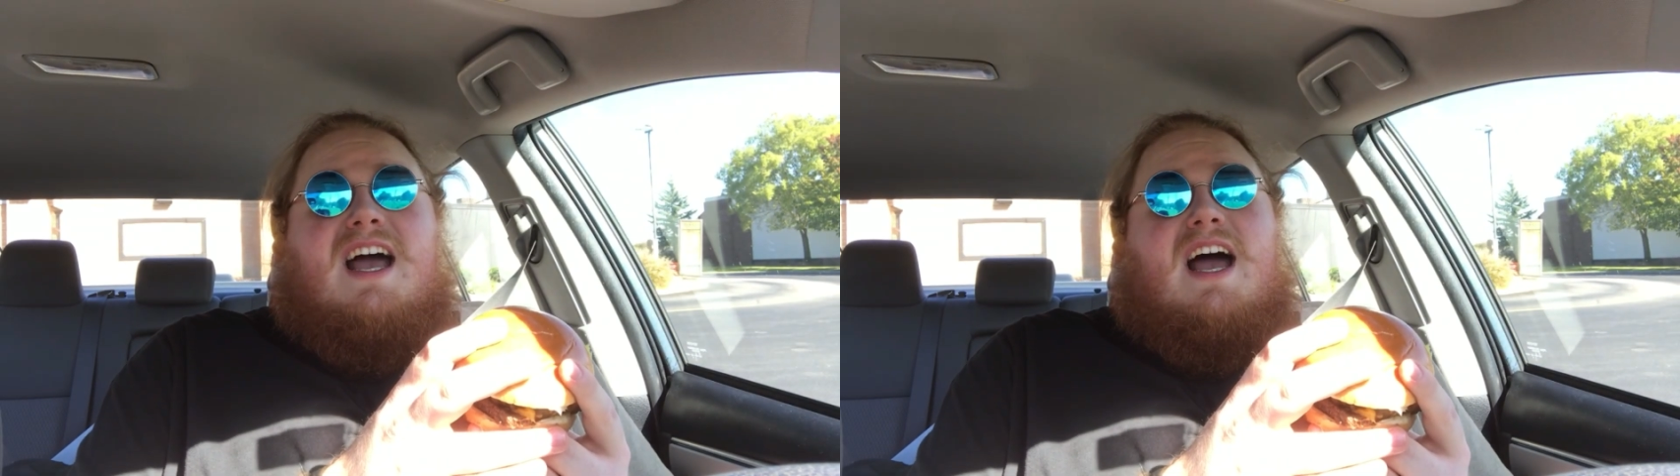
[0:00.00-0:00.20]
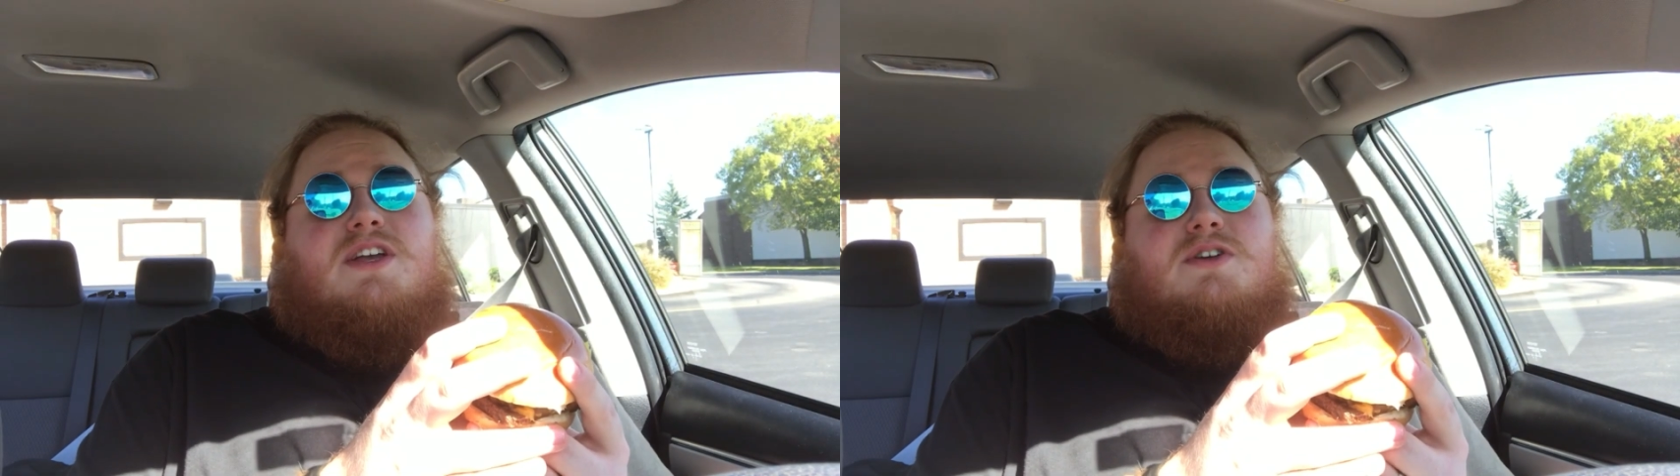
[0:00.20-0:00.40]

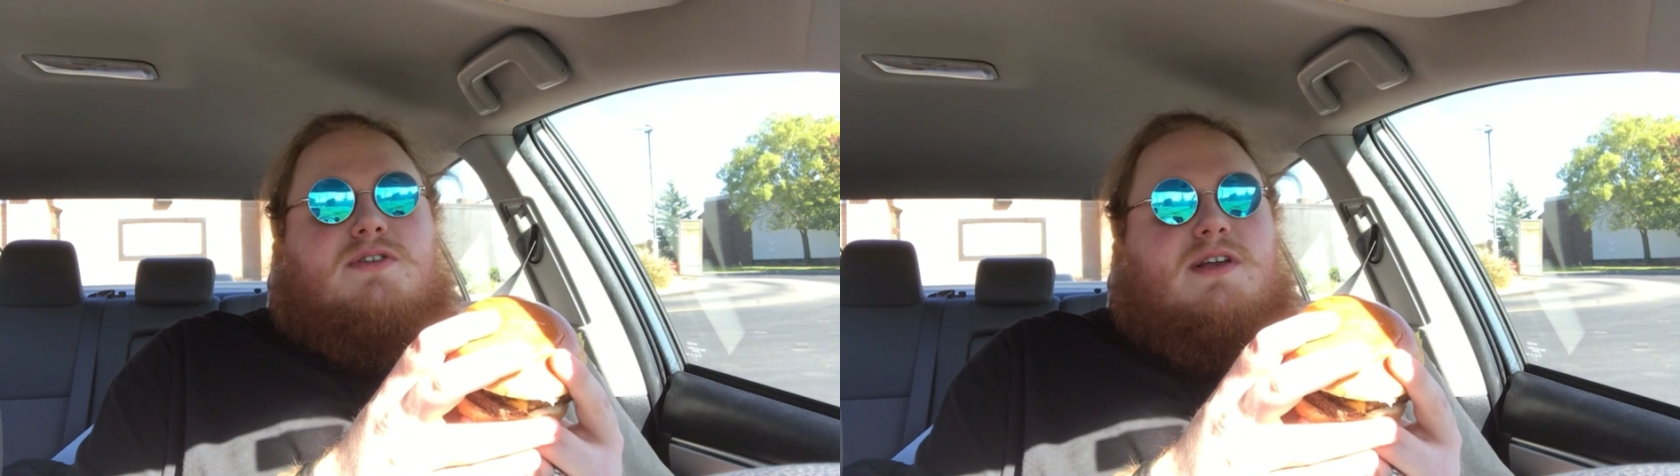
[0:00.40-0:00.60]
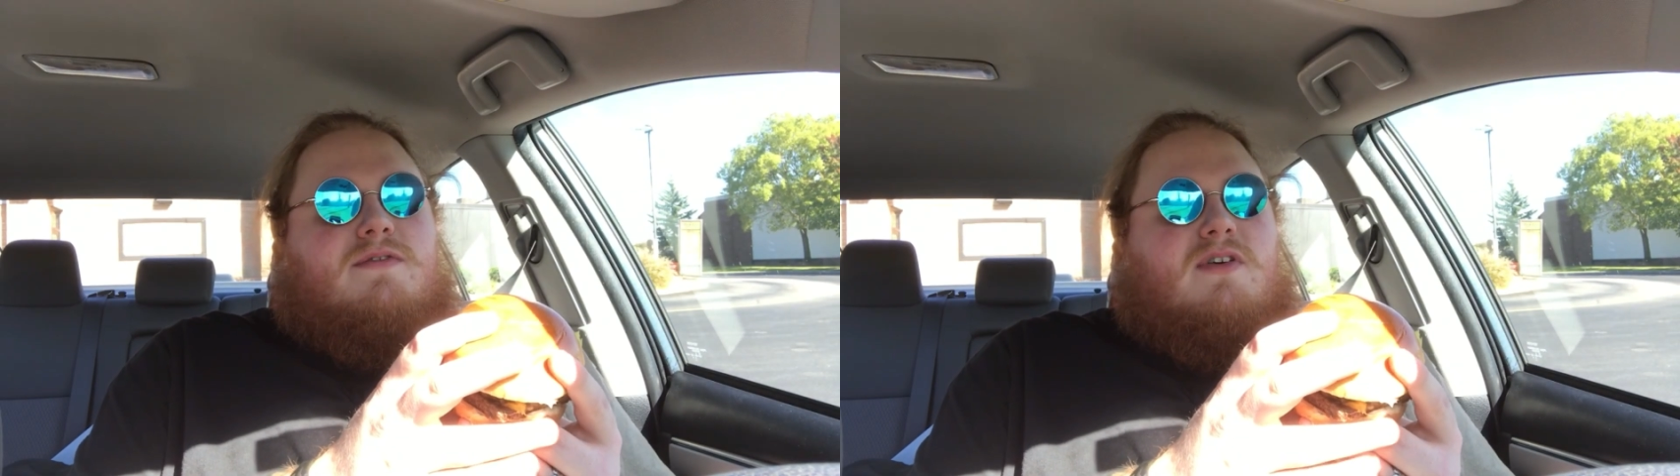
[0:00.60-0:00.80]
I
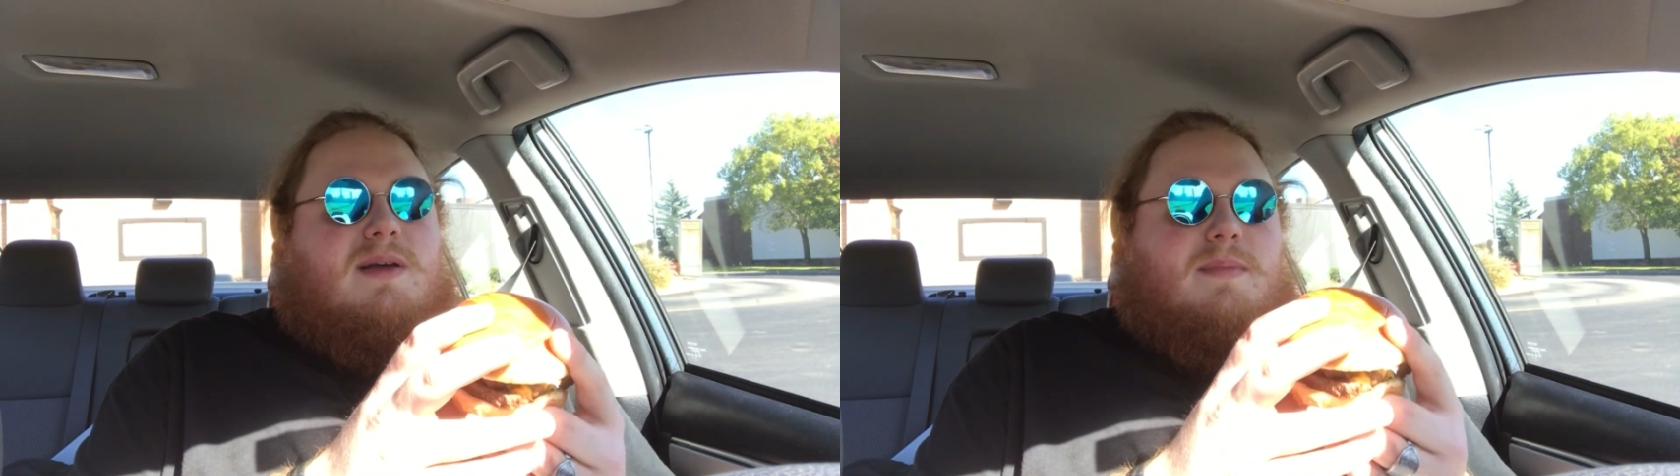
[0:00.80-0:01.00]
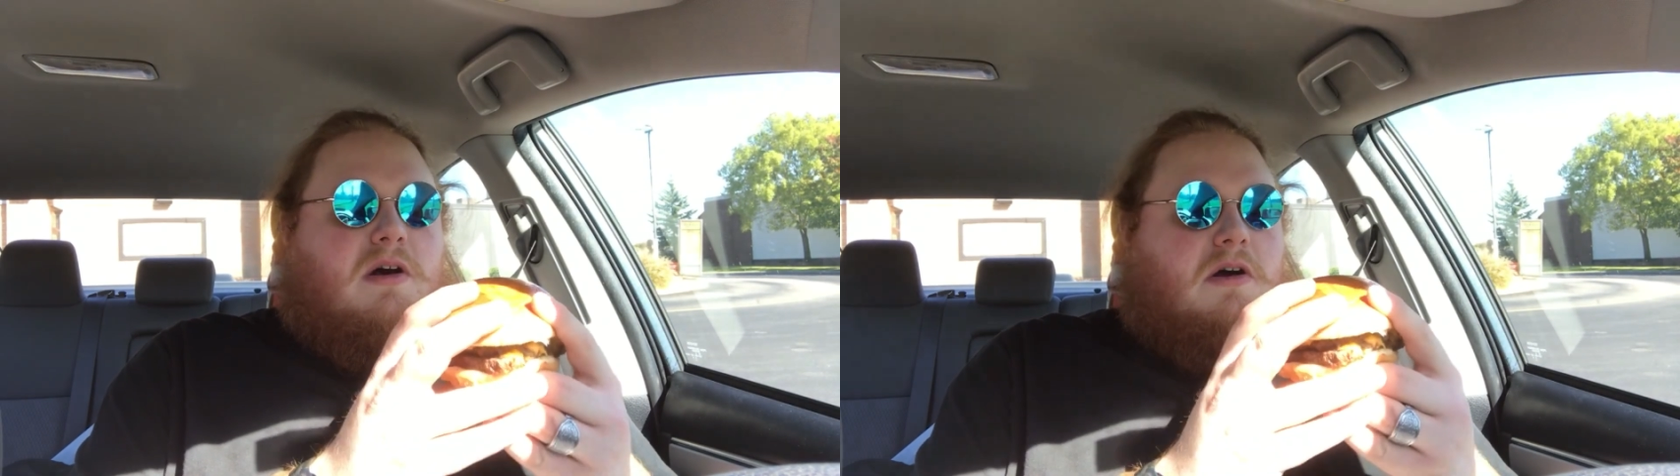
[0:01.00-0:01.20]
usually avoid
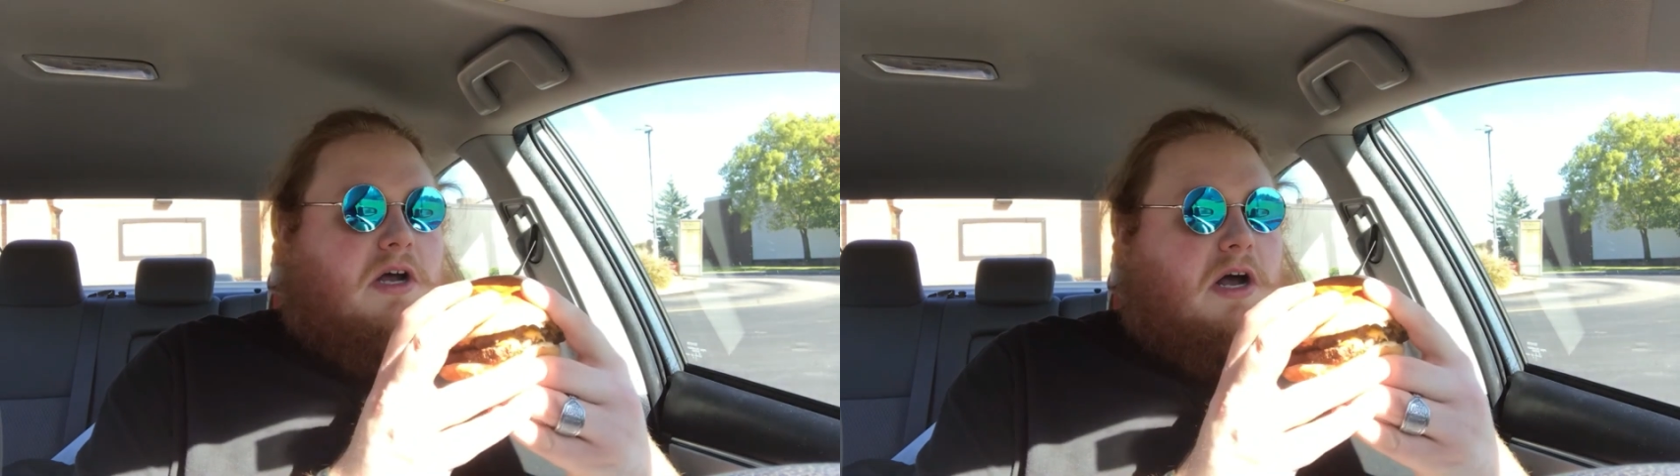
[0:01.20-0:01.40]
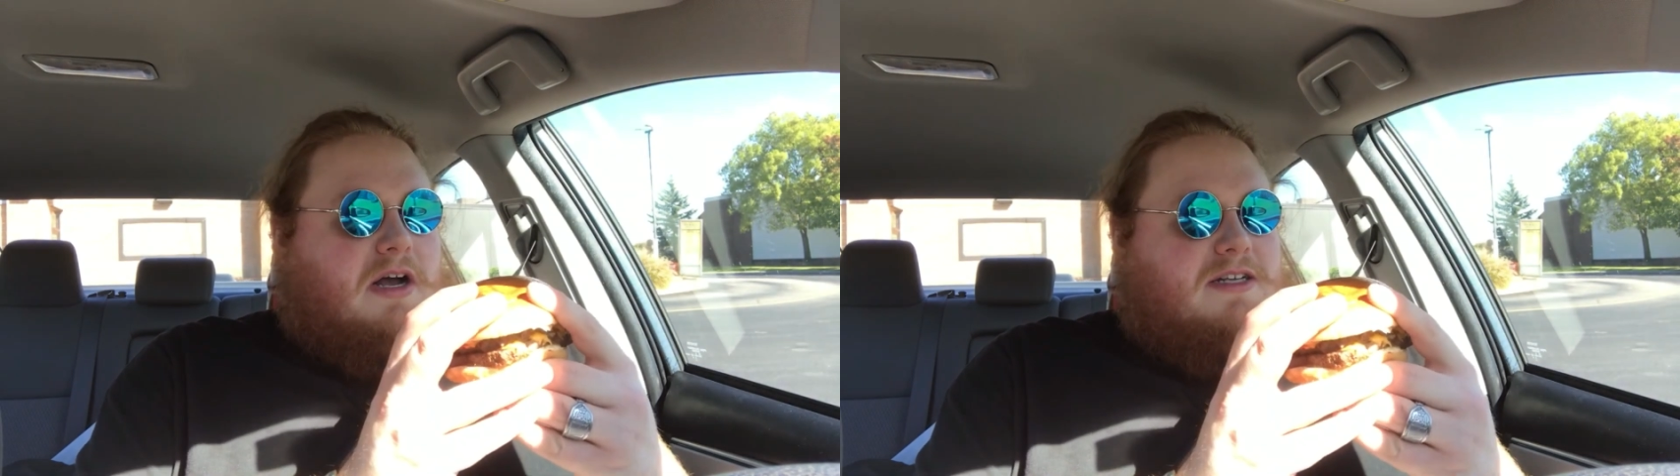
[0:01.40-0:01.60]
them at all
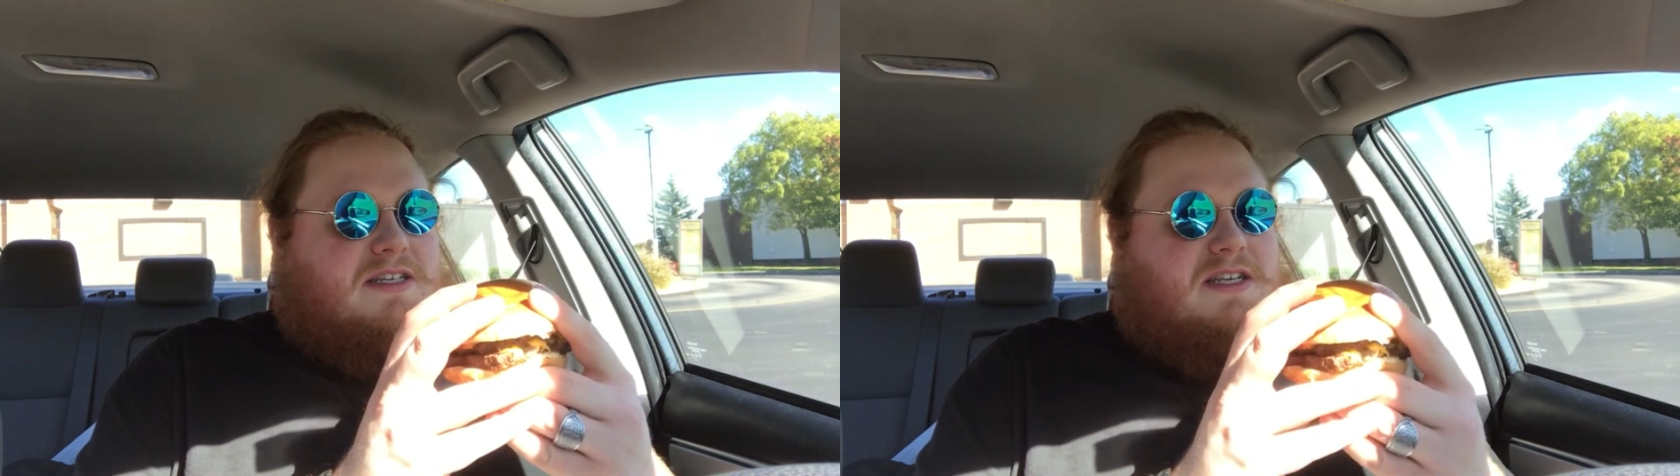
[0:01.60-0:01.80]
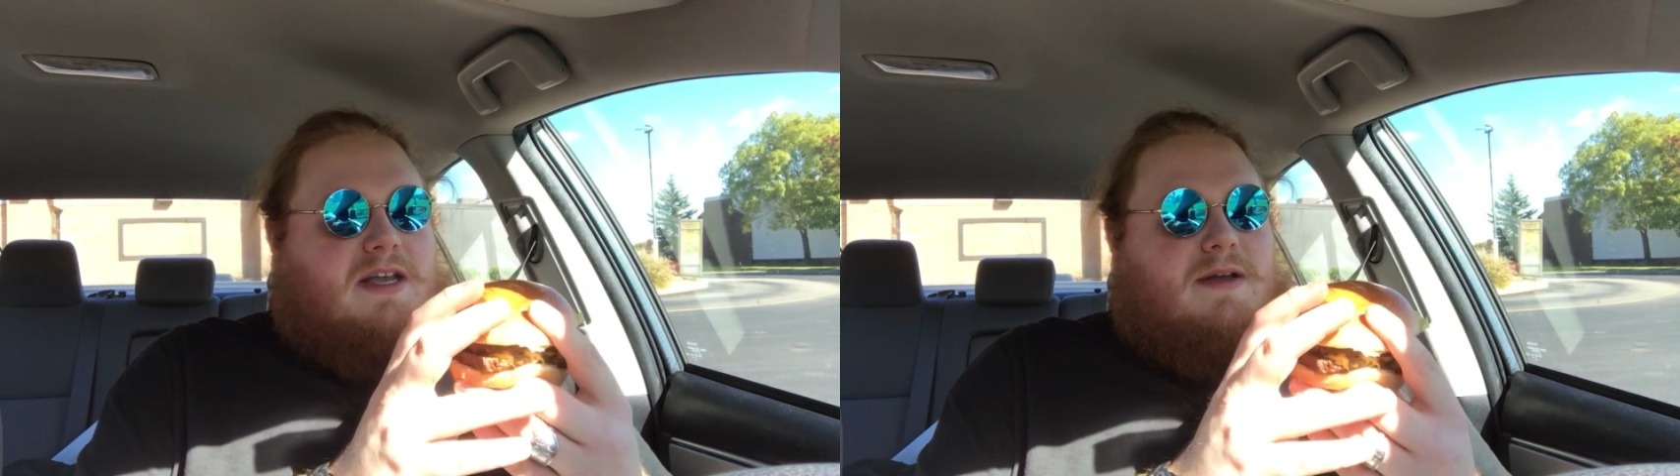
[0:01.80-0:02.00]

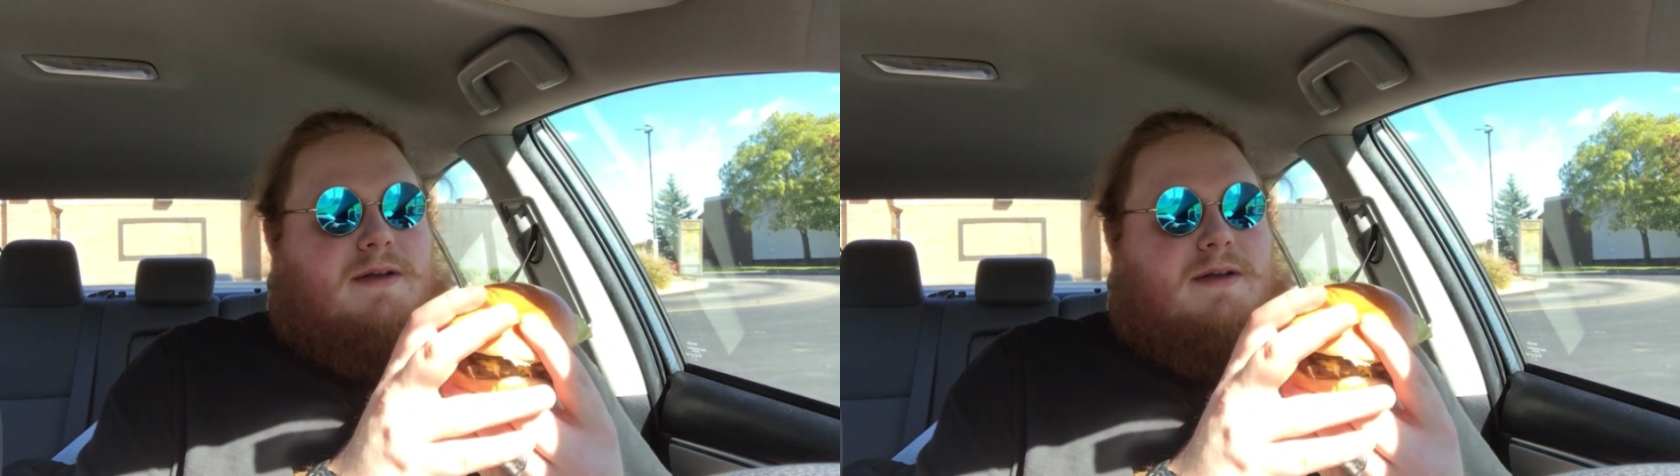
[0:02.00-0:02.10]
costs.